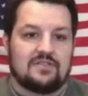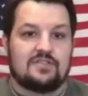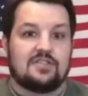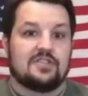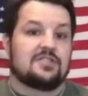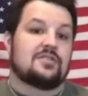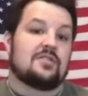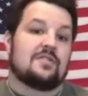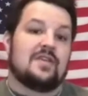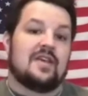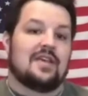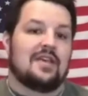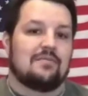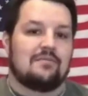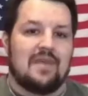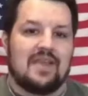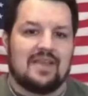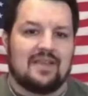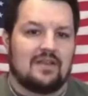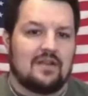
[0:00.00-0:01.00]
just so they
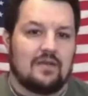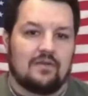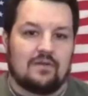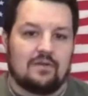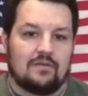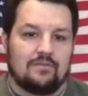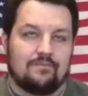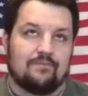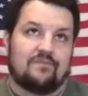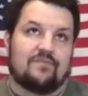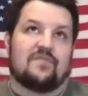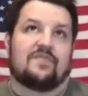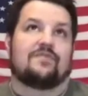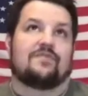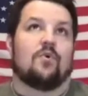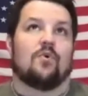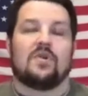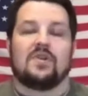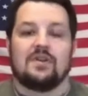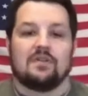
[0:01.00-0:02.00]
can make another
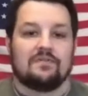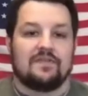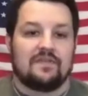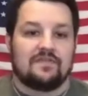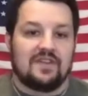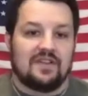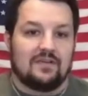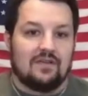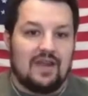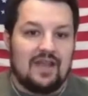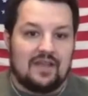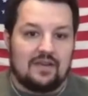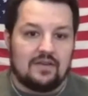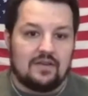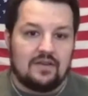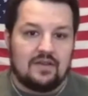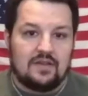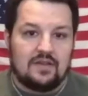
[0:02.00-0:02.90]
40 or 50 grand.